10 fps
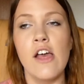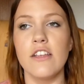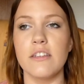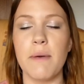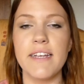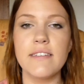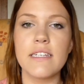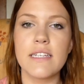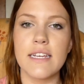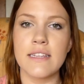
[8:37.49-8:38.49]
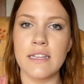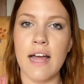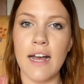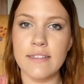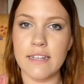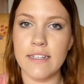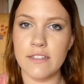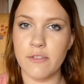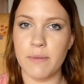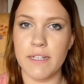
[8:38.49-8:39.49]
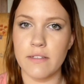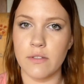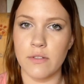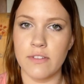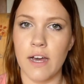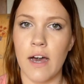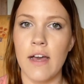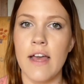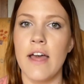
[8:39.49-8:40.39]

So basically, in the last season of Biggest Loser,